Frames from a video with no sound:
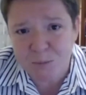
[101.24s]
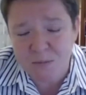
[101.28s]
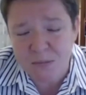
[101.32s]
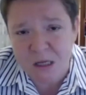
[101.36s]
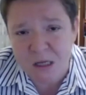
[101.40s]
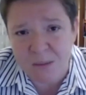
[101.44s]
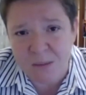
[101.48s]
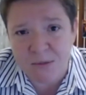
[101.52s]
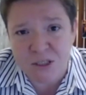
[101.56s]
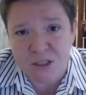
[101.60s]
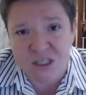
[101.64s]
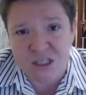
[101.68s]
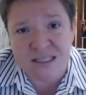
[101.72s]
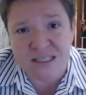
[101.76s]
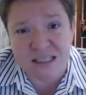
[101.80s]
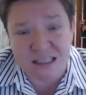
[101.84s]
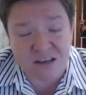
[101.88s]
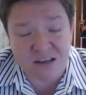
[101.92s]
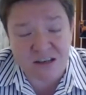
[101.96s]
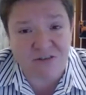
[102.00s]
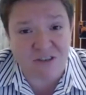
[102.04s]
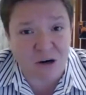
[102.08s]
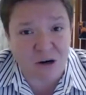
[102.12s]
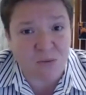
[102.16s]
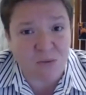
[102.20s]
But just to
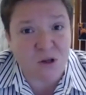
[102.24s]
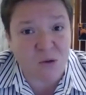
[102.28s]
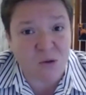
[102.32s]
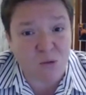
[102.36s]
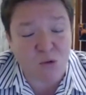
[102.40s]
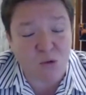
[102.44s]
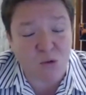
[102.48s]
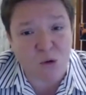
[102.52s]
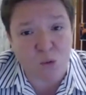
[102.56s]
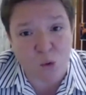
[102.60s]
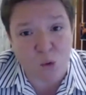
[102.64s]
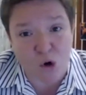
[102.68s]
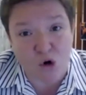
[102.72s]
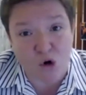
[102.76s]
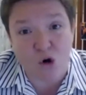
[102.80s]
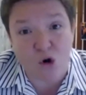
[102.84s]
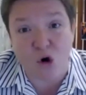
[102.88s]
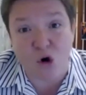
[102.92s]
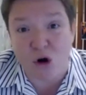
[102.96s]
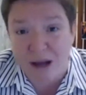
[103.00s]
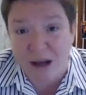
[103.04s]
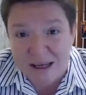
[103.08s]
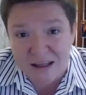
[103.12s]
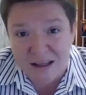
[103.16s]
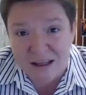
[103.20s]
confirm, at the moment, we're
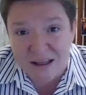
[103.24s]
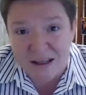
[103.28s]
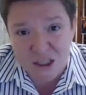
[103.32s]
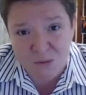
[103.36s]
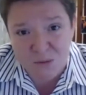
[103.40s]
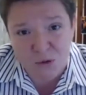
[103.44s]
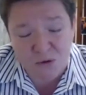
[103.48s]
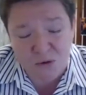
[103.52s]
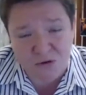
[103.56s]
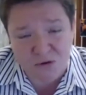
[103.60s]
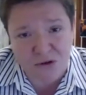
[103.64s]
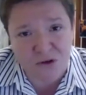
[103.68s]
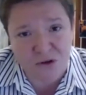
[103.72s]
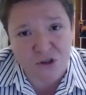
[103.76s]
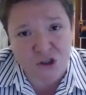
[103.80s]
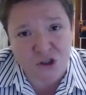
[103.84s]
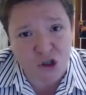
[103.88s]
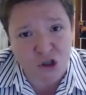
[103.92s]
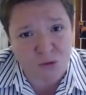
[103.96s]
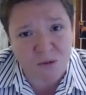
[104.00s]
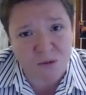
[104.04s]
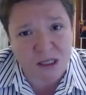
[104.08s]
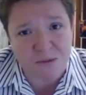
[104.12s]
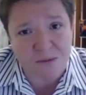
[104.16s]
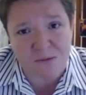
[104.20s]
not eligible for the
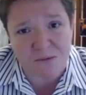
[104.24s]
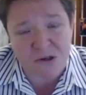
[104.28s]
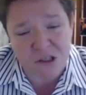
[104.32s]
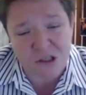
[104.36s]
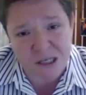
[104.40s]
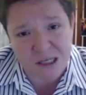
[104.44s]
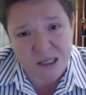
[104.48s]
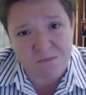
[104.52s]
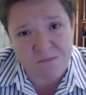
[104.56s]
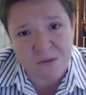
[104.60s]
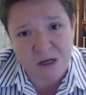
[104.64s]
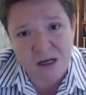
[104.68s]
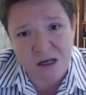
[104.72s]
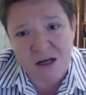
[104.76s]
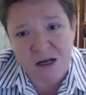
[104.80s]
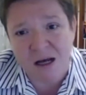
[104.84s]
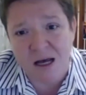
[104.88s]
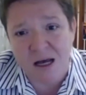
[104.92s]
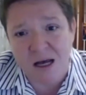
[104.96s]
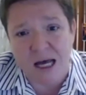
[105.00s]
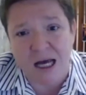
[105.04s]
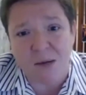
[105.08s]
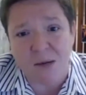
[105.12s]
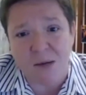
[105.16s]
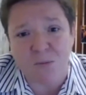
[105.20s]
JobKeeper scheme,
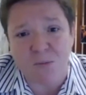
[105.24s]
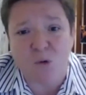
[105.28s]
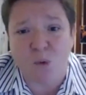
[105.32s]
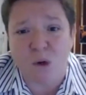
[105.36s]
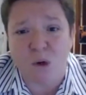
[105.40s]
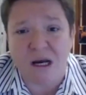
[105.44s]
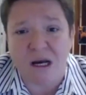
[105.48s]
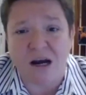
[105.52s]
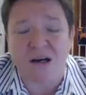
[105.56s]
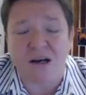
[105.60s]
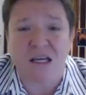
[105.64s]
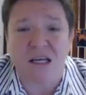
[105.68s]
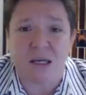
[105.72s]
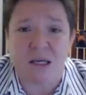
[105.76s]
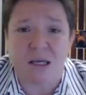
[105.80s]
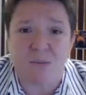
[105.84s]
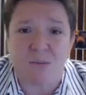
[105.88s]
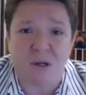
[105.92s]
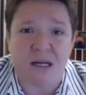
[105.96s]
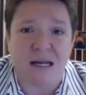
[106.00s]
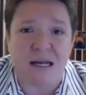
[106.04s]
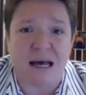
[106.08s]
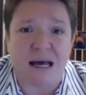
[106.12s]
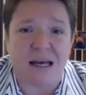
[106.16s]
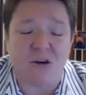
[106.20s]
but we are
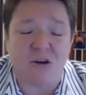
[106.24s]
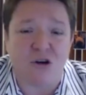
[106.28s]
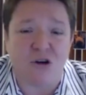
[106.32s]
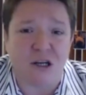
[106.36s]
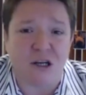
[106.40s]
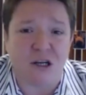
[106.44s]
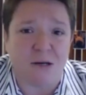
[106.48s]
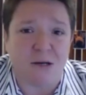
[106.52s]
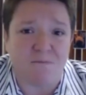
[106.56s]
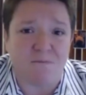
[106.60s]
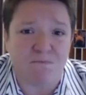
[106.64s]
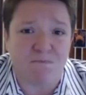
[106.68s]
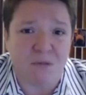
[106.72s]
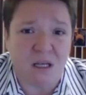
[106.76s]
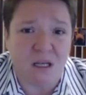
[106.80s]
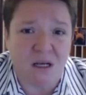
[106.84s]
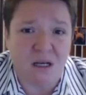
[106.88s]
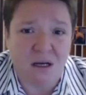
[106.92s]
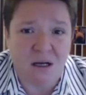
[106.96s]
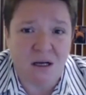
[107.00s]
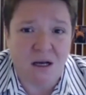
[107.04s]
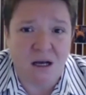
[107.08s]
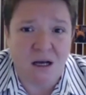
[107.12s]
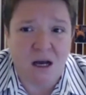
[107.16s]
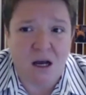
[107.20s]
keeping an eye on it.
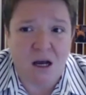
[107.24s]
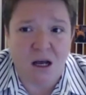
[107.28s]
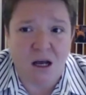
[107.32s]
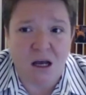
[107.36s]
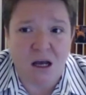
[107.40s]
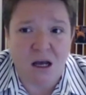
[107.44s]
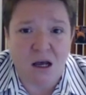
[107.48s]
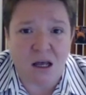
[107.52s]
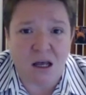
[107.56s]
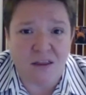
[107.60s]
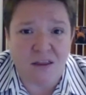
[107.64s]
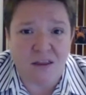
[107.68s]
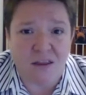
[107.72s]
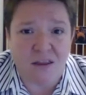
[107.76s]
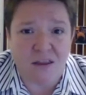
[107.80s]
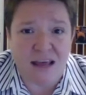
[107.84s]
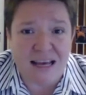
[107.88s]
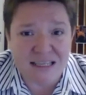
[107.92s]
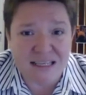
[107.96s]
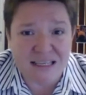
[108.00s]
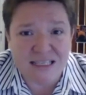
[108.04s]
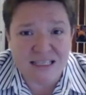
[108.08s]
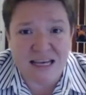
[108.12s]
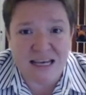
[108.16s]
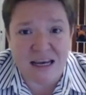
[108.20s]

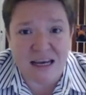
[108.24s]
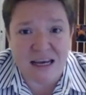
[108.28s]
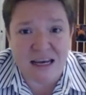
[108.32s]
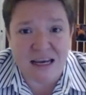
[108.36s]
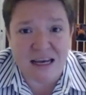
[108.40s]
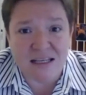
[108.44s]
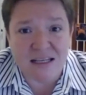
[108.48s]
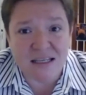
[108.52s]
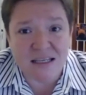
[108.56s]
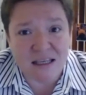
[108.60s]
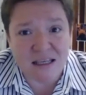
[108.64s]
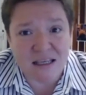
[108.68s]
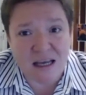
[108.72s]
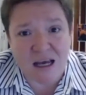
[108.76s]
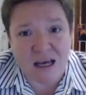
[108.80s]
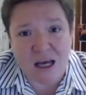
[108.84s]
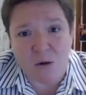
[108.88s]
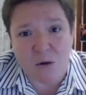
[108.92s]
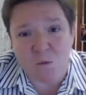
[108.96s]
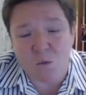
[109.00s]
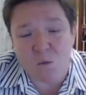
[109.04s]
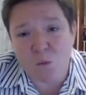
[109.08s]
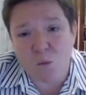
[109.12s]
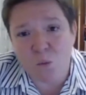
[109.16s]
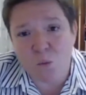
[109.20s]
That said,
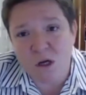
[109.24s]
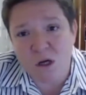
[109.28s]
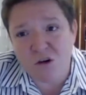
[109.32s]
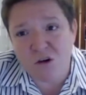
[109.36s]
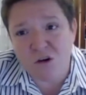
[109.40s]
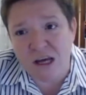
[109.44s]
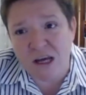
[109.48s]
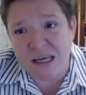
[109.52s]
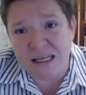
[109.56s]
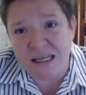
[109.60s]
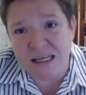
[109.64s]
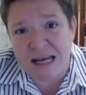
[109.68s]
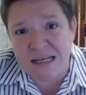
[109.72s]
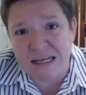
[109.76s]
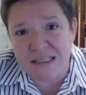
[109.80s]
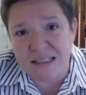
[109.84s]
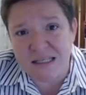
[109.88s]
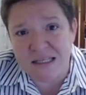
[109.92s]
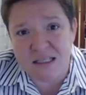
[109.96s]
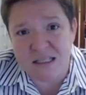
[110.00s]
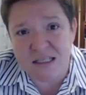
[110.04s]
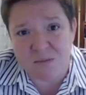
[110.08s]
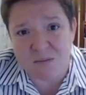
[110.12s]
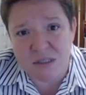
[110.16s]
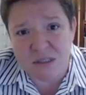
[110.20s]
we recognise
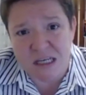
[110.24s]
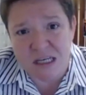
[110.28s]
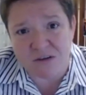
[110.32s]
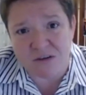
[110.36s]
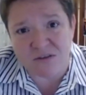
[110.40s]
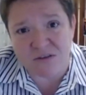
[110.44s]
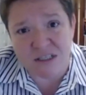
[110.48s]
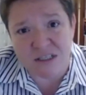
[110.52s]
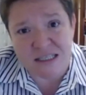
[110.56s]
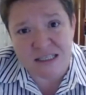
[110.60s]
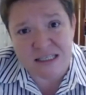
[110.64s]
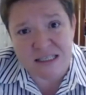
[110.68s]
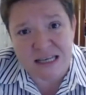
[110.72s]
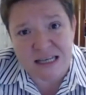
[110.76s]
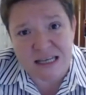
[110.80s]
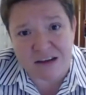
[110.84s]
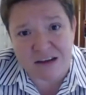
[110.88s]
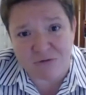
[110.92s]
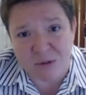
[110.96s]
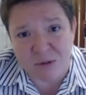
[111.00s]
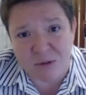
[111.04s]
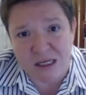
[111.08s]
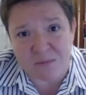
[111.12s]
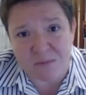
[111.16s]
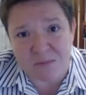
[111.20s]
that some services
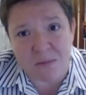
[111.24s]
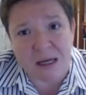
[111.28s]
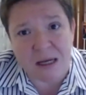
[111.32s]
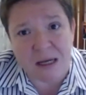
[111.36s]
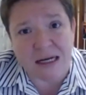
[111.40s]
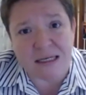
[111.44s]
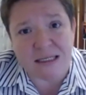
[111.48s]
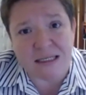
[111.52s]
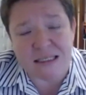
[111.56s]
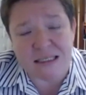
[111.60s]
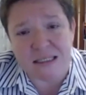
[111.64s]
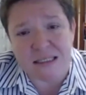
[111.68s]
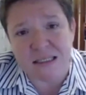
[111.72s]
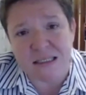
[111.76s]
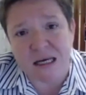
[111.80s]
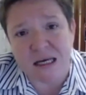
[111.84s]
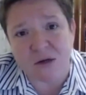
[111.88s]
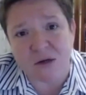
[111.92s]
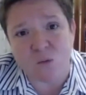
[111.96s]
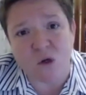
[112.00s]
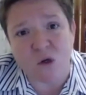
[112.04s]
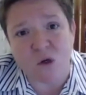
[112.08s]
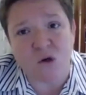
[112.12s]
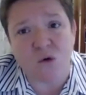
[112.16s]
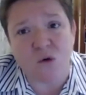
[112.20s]
have been impacted, and
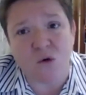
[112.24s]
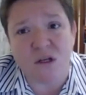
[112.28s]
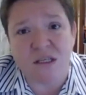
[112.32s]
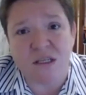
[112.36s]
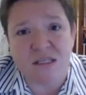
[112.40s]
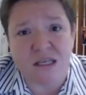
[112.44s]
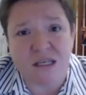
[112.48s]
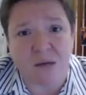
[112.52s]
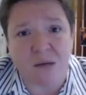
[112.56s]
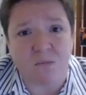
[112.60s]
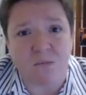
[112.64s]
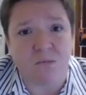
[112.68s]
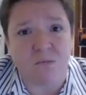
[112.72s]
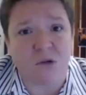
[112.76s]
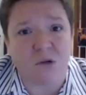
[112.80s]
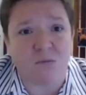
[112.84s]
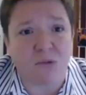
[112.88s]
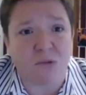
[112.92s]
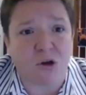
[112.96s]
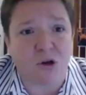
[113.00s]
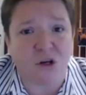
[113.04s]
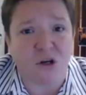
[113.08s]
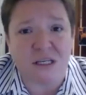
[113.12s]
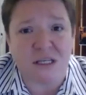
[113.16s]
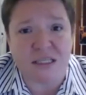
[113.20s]
we know that some
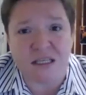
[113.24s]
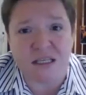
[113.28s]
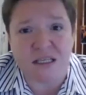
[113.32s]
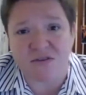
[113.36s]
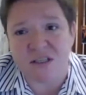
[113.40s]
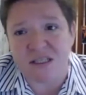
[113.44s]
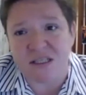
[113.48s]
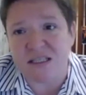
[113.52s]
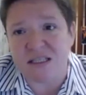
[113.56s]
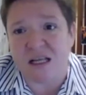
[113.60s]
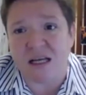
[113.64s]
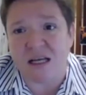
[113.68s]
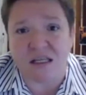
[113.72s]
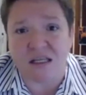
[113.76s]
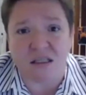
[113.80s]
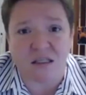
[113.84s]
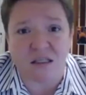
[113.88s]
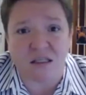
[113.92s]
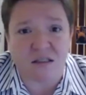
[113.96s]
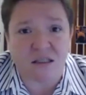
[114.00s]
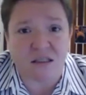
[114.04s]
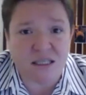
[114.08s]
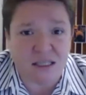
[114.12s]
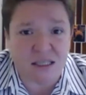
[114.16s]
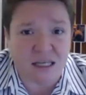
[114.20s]
employees have had
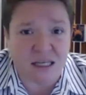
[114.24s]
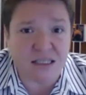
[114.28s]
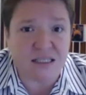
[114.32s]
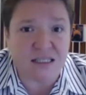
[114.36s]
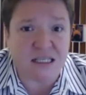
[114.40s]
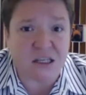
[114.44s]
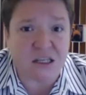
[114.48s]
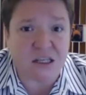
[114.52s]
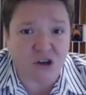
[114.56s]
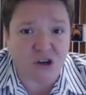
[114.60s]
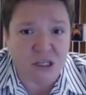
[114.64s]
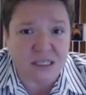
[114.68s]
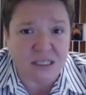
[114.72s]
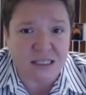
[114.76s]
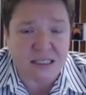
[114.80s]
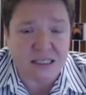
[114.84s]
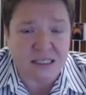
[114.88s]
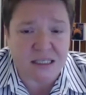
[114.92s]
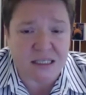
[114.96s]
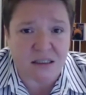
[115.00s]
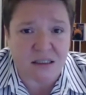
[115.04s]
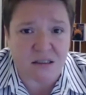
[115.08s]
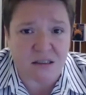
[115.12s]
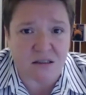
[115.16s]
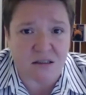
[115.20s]
slight decreases
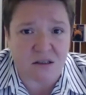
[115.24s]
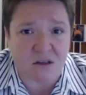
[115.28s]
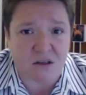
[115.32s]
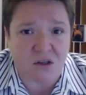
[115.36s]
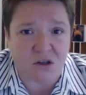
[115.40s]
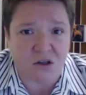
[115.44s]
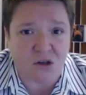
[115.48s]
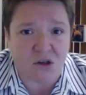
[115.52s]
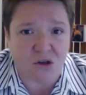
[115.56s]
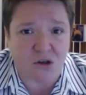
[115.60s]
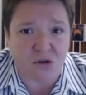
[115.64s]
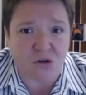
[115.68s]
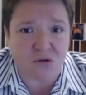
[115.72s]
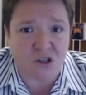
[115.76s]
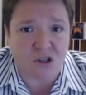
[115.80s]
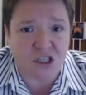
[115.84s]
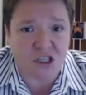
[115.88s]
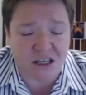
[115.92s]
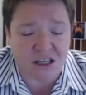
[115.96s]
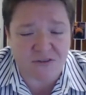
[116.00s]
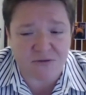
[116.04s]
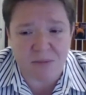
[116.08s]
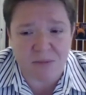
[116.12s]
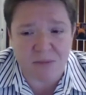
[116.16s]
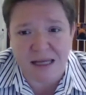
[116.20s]
in their
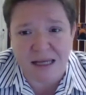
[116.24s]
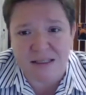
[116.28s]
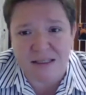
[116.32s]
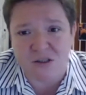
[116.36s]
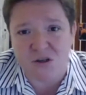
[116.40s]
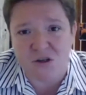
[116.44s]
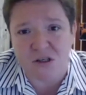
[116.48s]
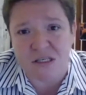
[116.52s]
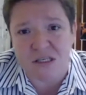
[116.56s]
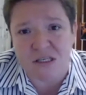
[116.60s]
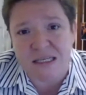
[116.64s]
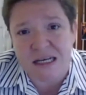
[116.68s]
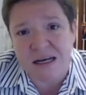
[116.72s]
shift patterns.